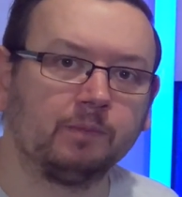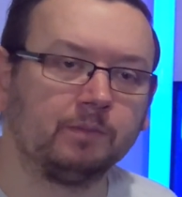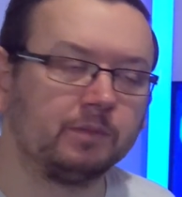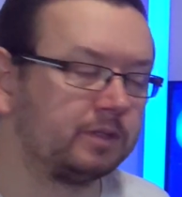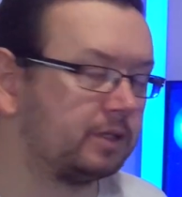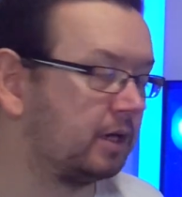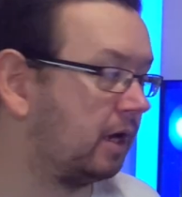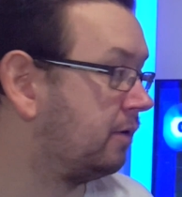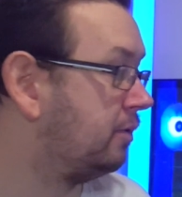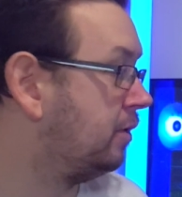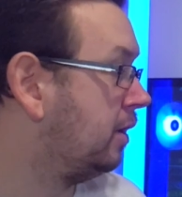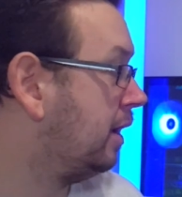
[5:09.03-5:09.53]

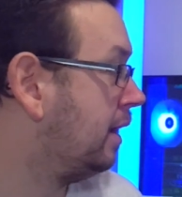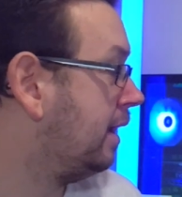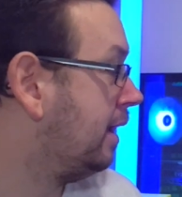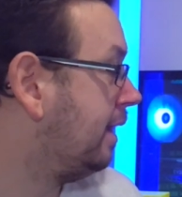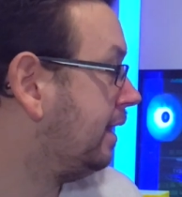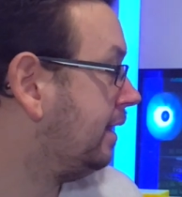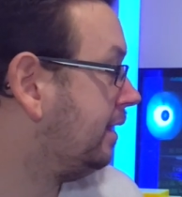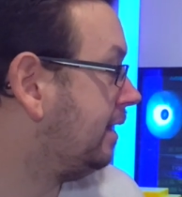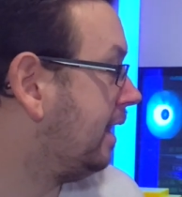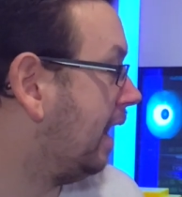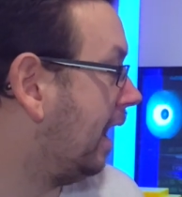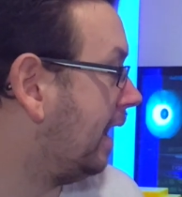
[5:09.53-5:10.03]
So
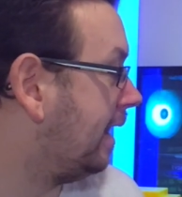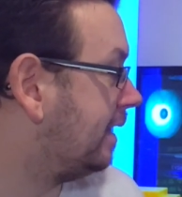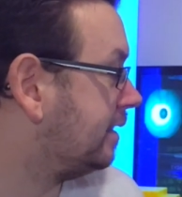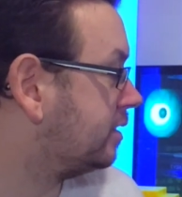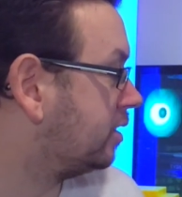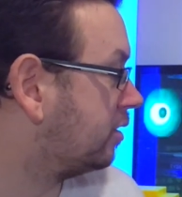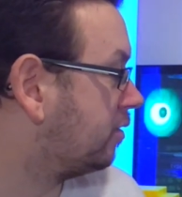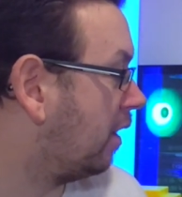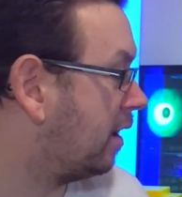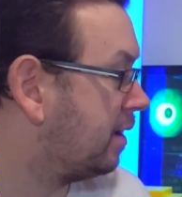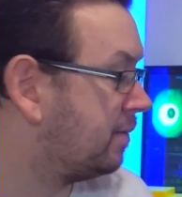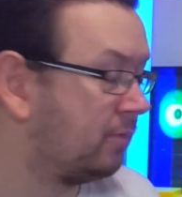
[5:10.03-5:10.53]
yeah, it's a
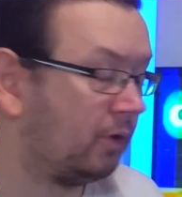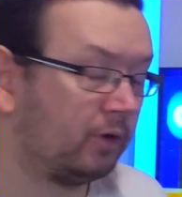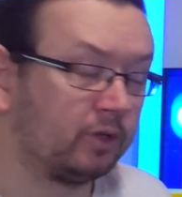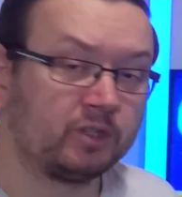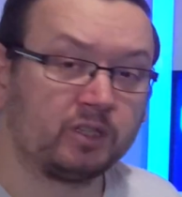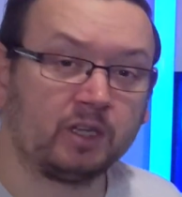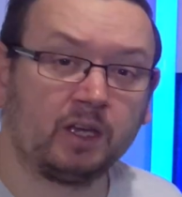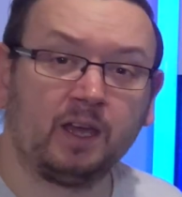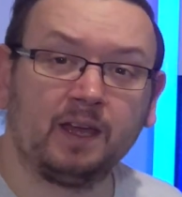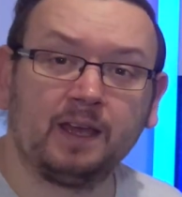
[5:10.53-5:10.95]
great monitor.